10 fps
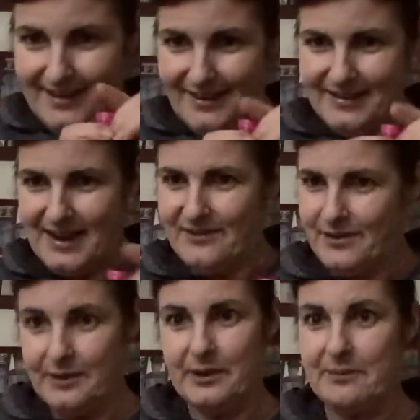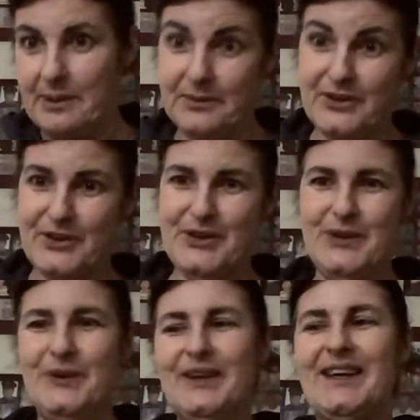like to have fun with bubbles too.